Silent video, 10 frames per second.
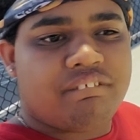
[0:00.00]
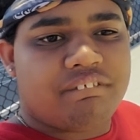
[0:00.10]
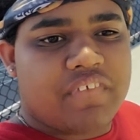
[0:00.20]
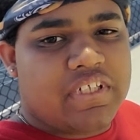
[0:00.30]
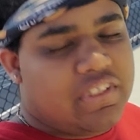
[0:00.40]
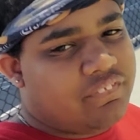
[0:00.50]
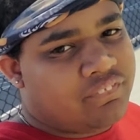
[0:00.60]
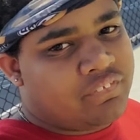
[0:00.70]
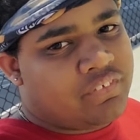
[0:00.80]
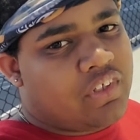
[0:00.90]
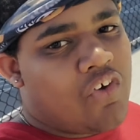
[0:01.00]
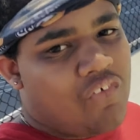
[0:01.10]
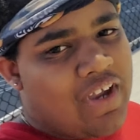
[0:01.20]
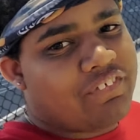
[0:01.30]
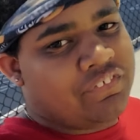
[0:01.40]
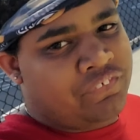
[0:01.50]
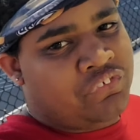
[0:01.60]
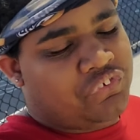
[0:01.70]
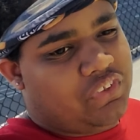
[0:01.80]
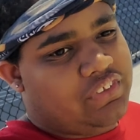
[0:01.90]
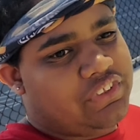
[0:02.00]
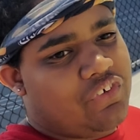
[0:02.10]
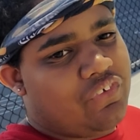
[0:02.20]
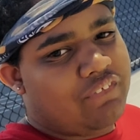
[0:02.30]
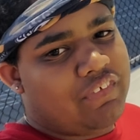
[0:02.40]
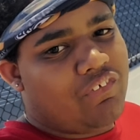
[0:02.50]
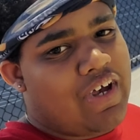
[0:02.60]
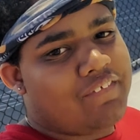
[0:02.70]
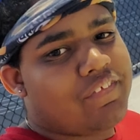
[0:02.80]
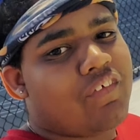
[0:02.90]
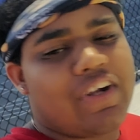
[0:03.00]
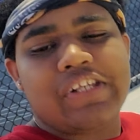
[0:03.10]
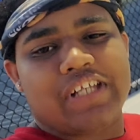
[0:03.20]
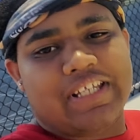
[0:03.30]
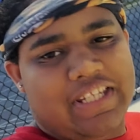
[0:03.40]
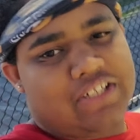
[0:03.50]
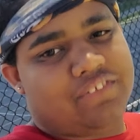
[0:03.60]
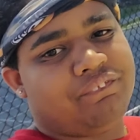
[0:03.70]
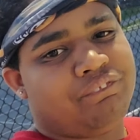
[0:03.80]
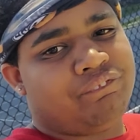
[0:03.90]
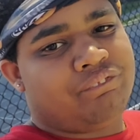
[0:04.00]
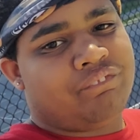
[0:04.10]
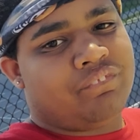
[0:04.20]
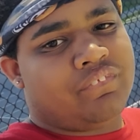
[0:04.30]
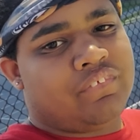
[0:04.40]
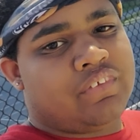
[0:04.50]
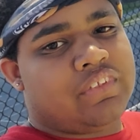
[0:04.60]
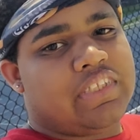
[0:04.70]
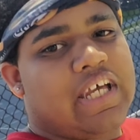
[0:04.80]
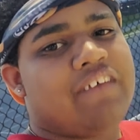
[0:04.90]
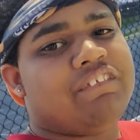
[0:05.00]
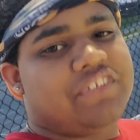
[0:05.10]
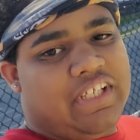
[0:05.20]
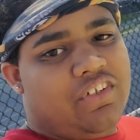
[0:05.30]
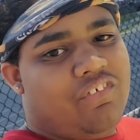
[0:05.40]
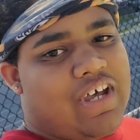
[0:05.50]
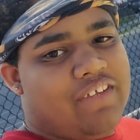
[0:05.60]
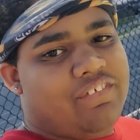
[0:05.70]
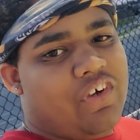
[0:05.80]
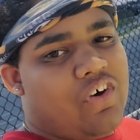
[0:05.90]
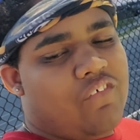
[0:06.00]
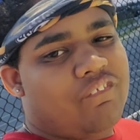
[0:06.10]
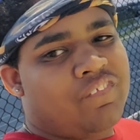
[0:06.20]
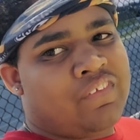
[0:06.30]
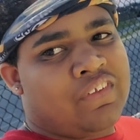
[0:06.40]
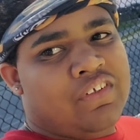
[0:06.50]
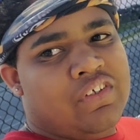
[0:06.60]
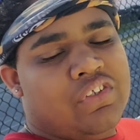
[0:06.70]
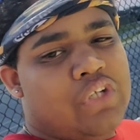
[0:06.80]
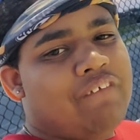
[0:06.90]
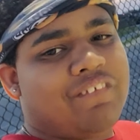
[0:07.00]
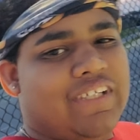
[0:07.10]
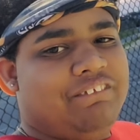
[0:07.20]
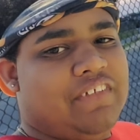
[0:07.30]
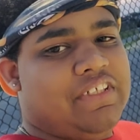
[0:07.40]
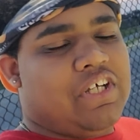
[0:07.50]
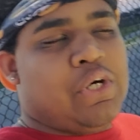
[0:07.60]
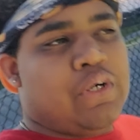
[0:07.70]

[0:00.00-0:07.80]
be alive in the future. I still can be alive the longest I can. I'm staying alive, y'all. Y'all play me,